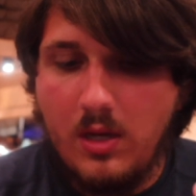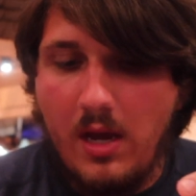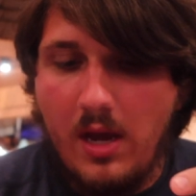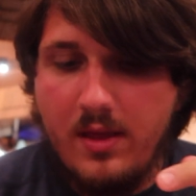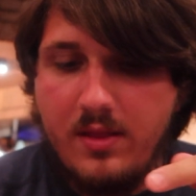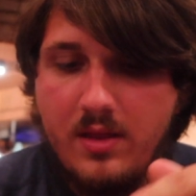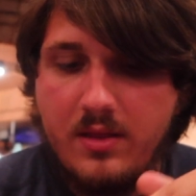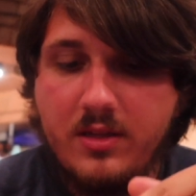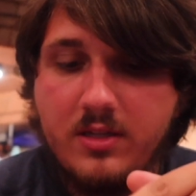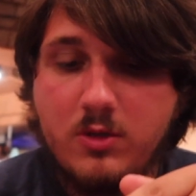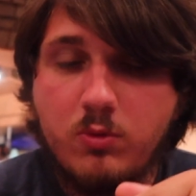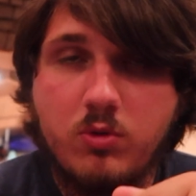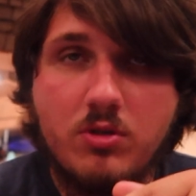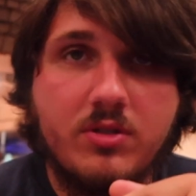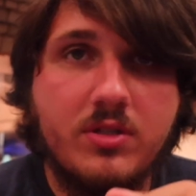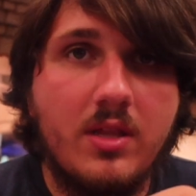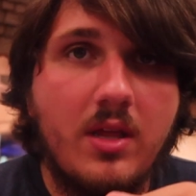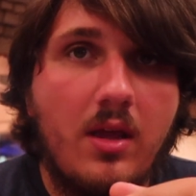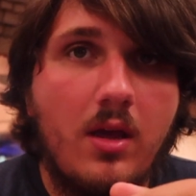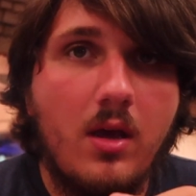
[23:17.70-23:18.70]
And then this
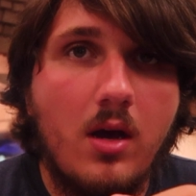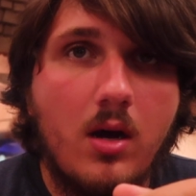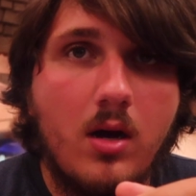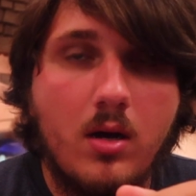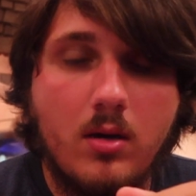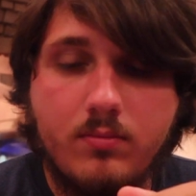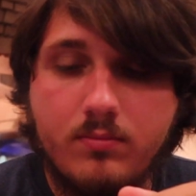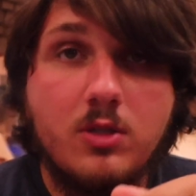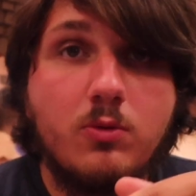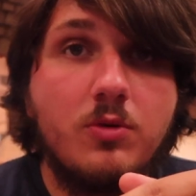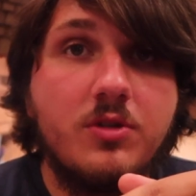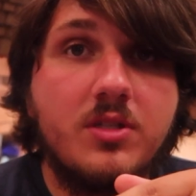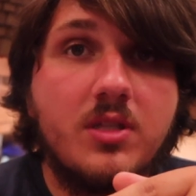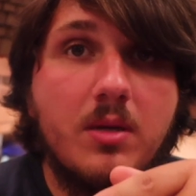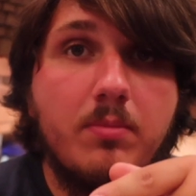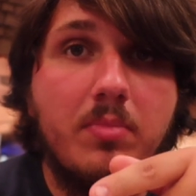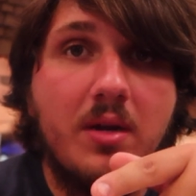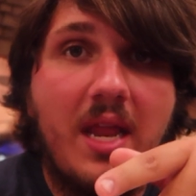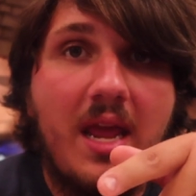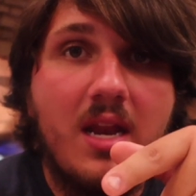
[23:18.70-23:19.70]
was
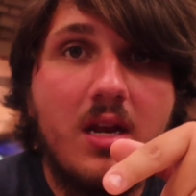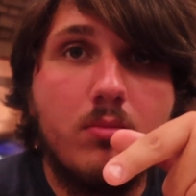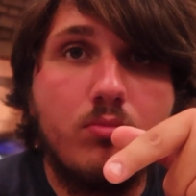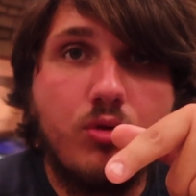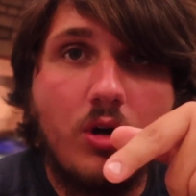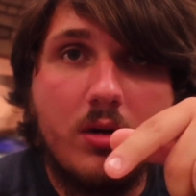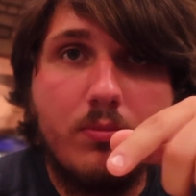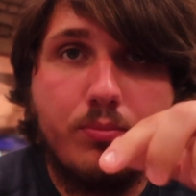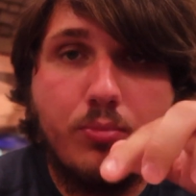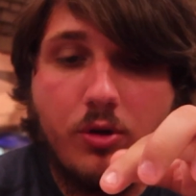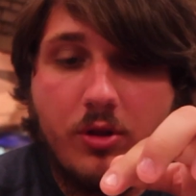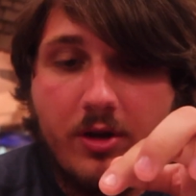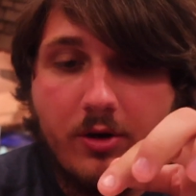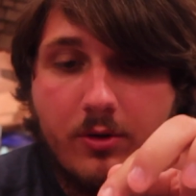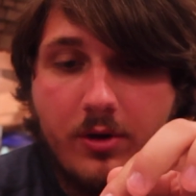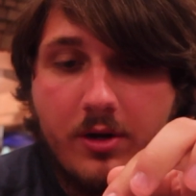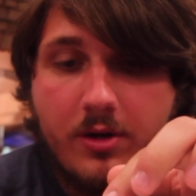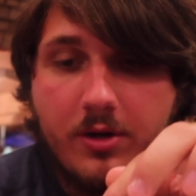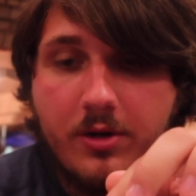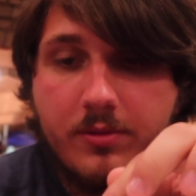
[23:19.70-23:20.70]
the banana bread pudding
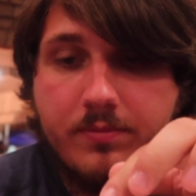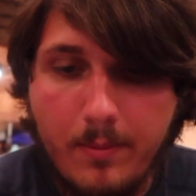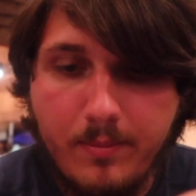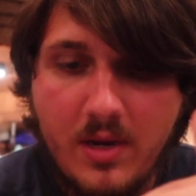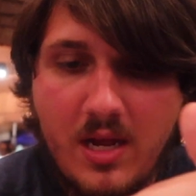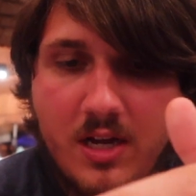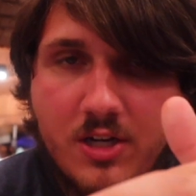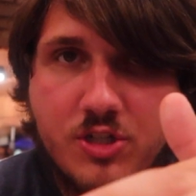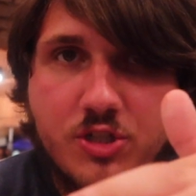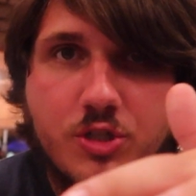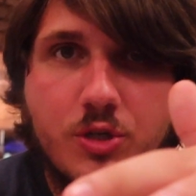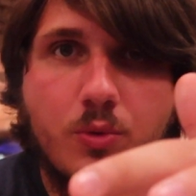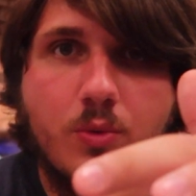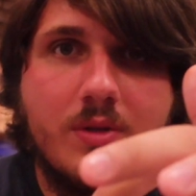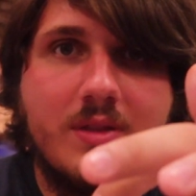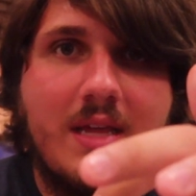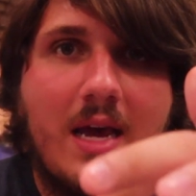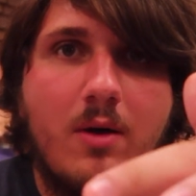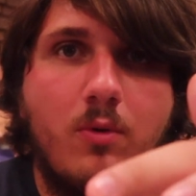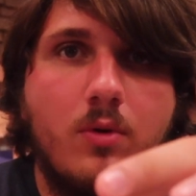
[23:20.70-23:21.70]
right here. I'm not sure
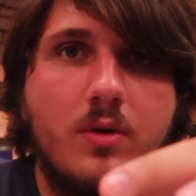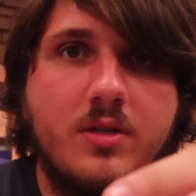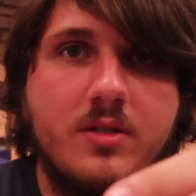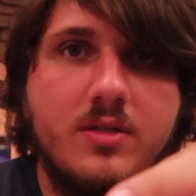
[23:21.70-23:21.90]
what that one